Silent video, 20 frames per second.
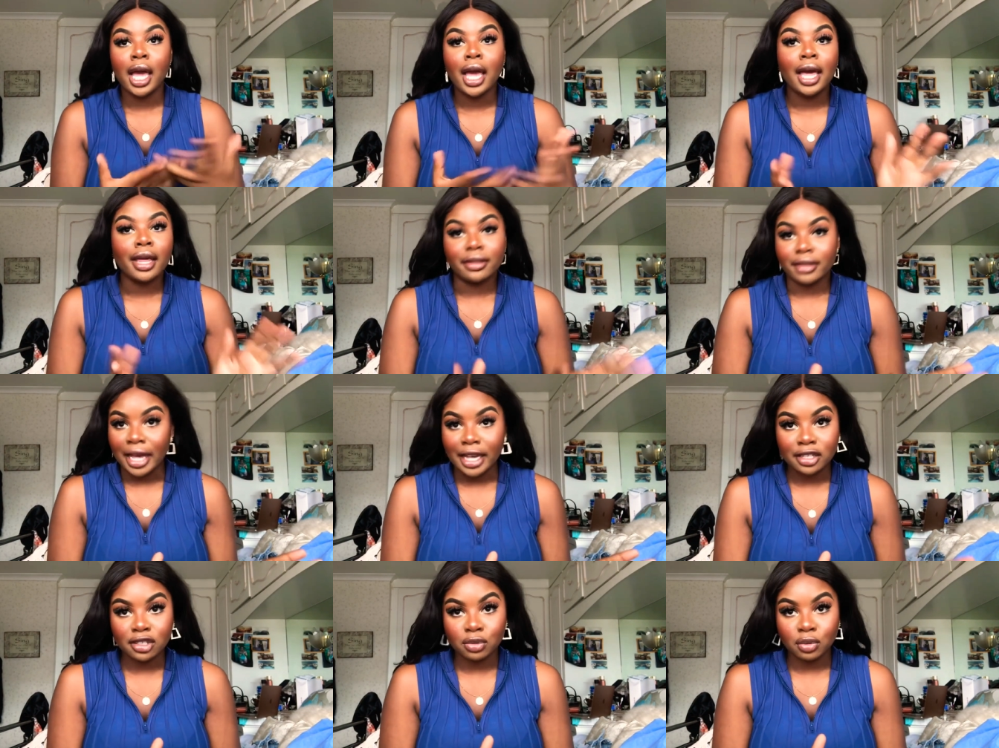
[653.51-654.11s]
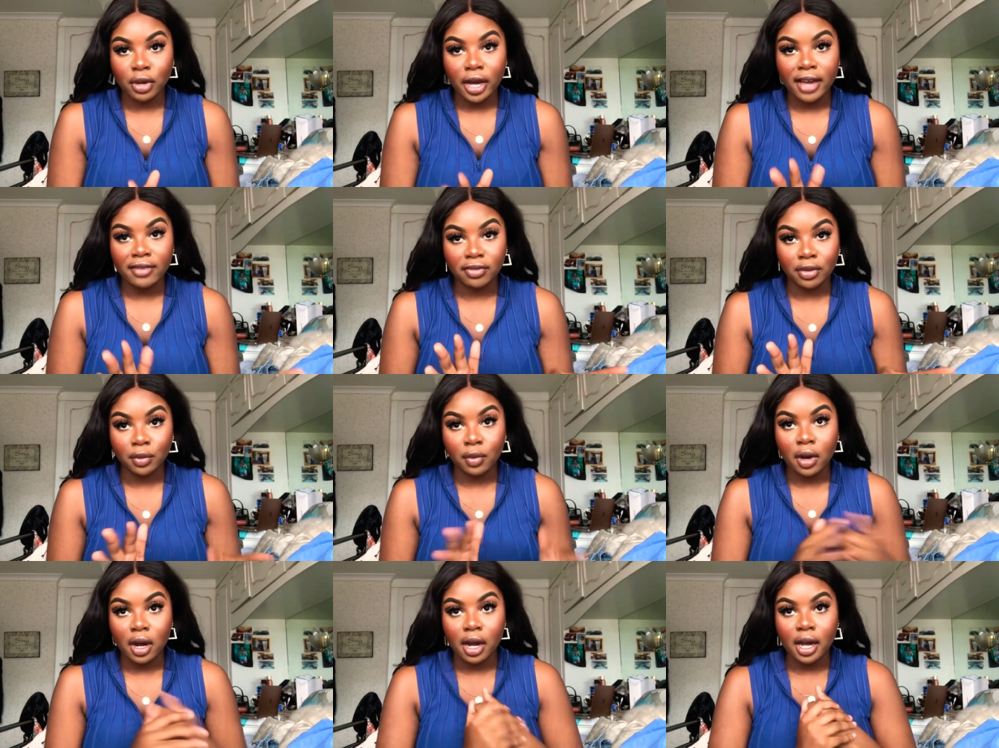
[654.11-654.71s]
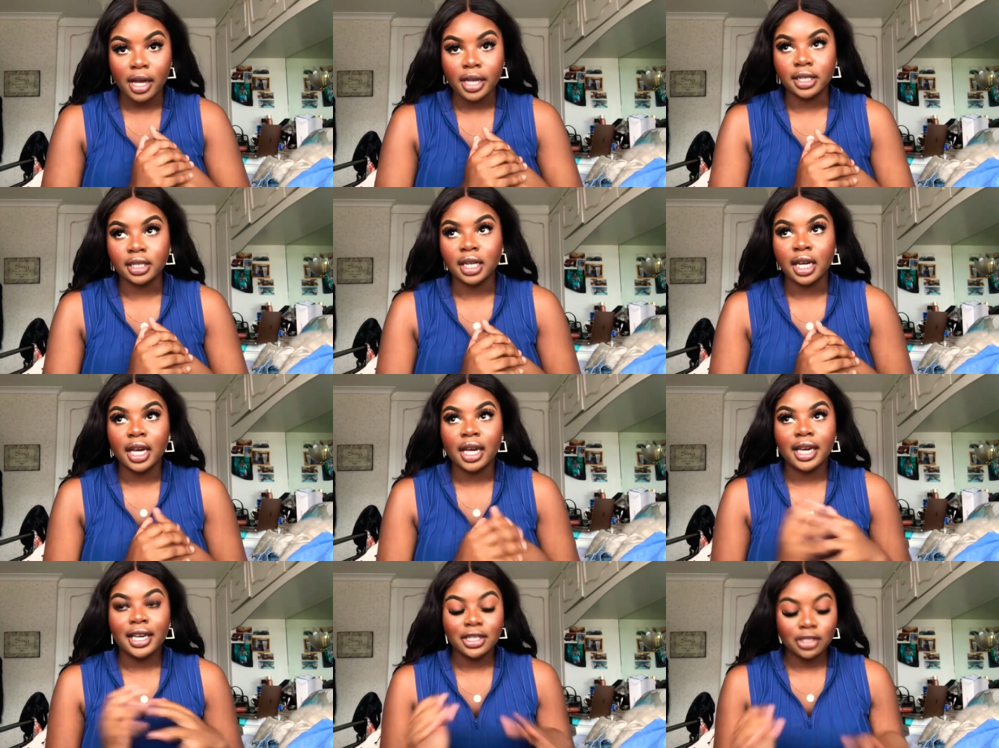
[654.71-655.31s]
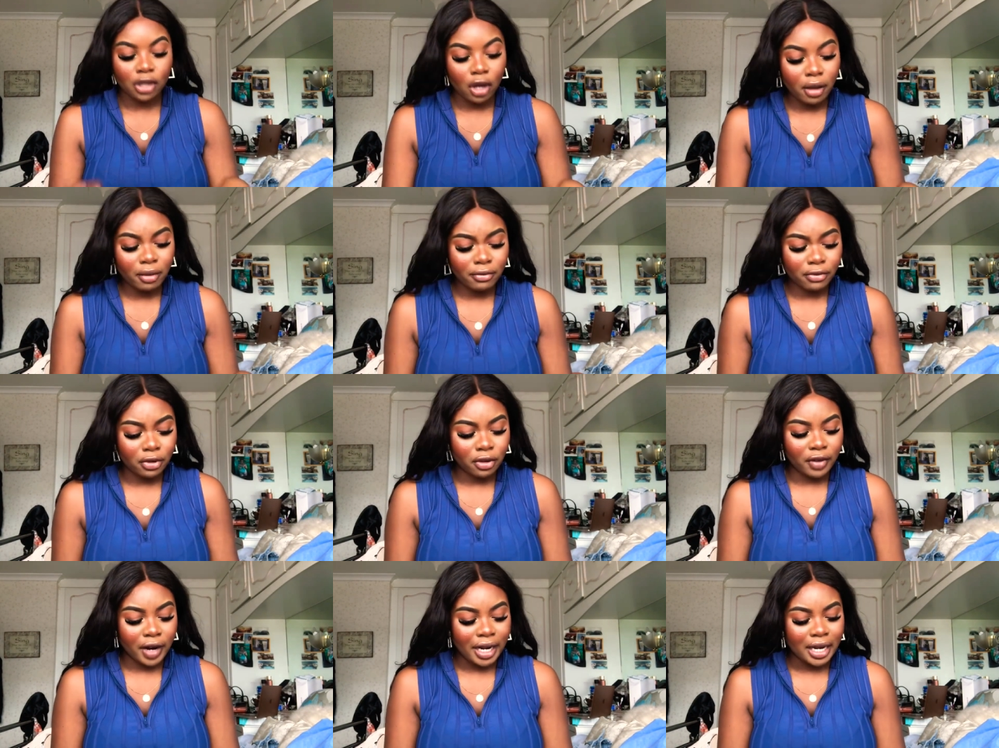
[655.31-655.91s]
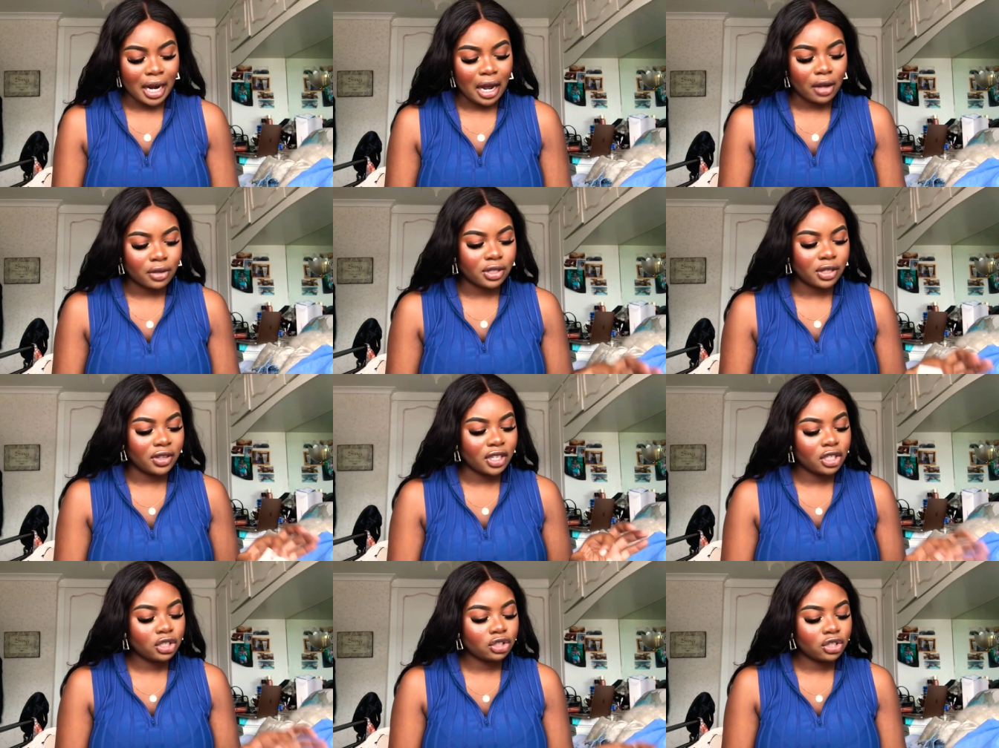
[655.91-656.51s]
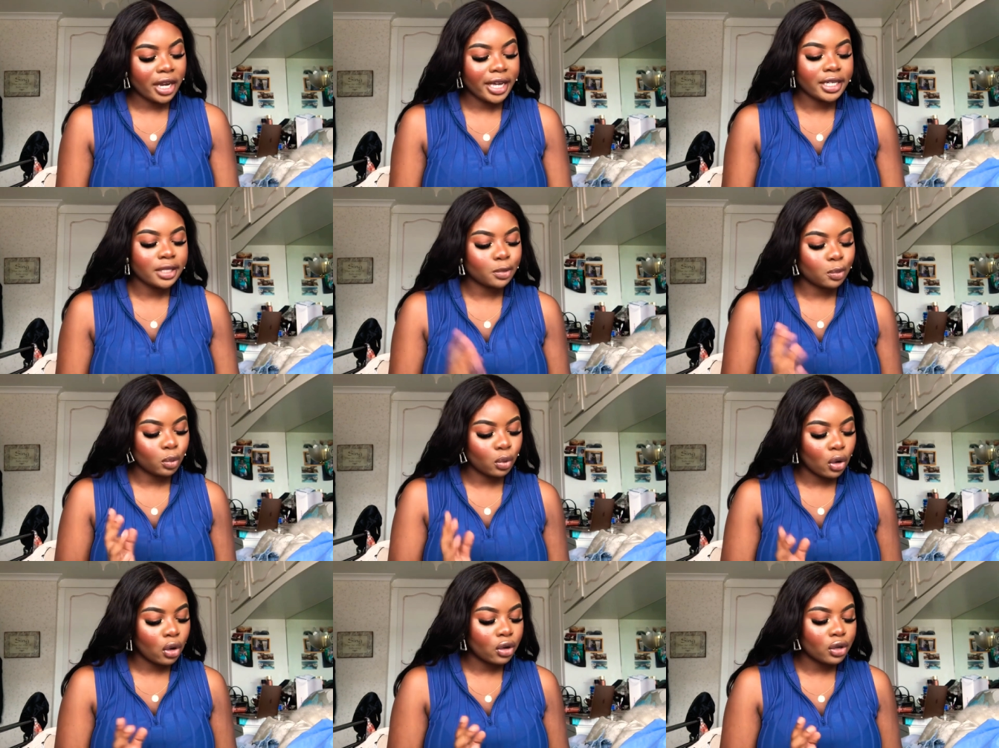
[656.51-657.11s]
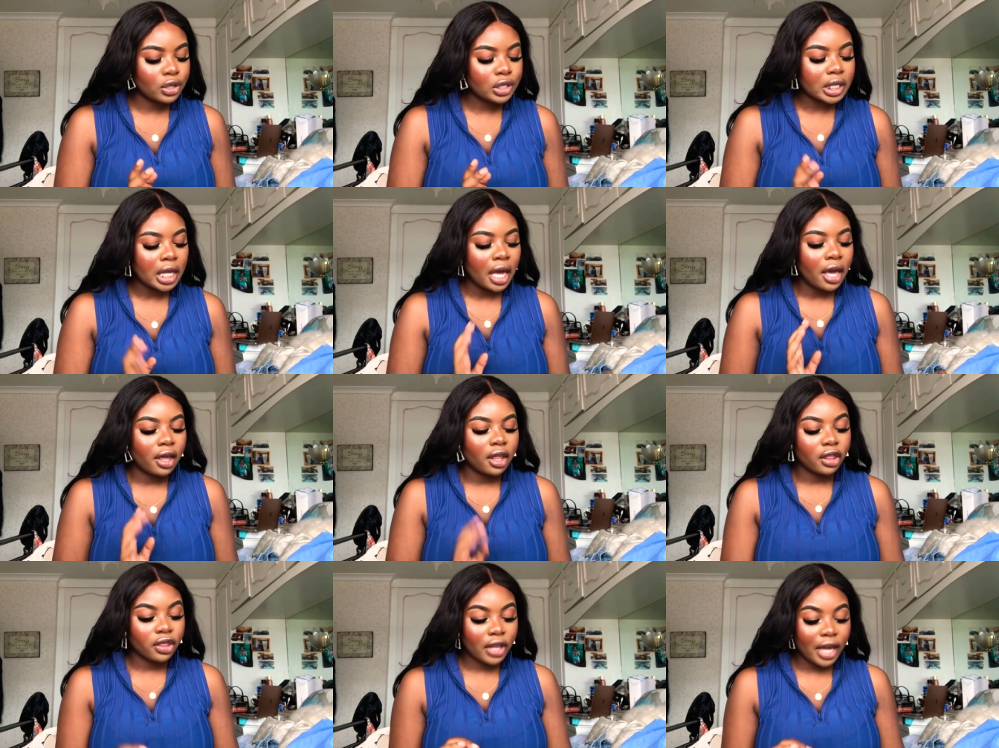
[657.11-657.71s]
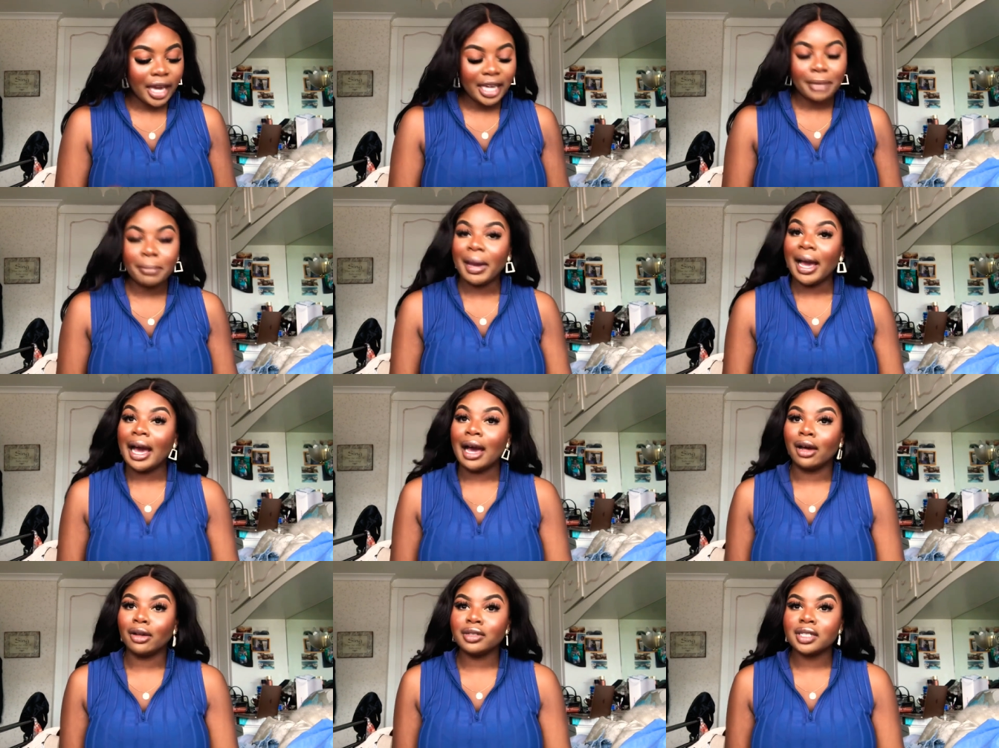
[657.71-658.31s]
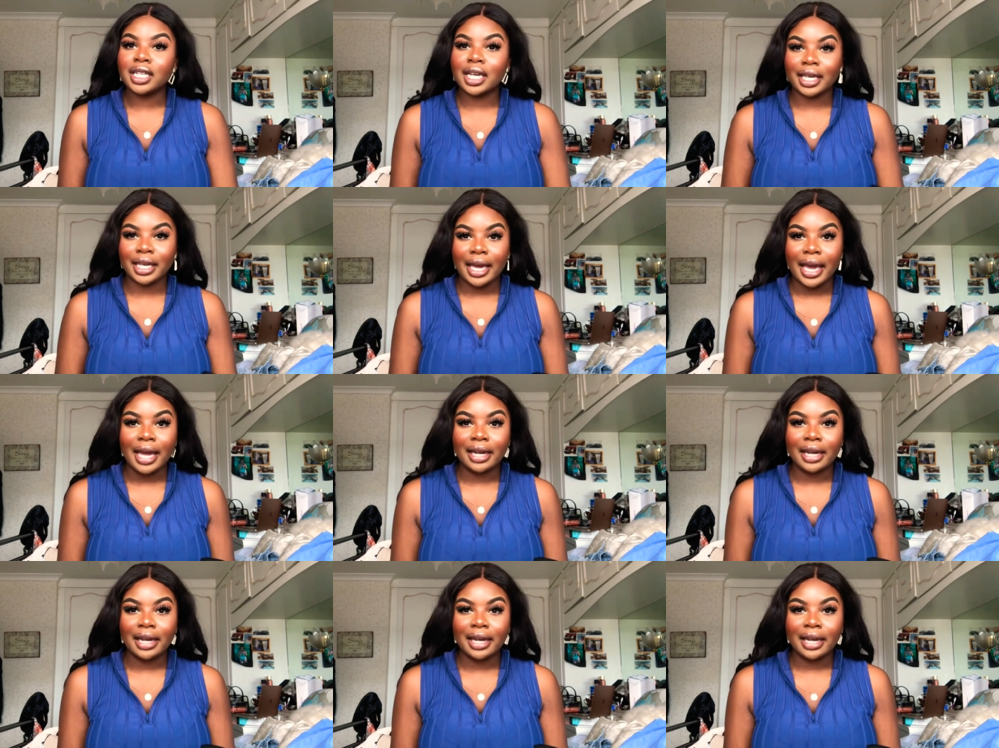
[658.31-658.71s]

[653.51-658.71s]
that's what everyone is going for right now so this dress was £30 again.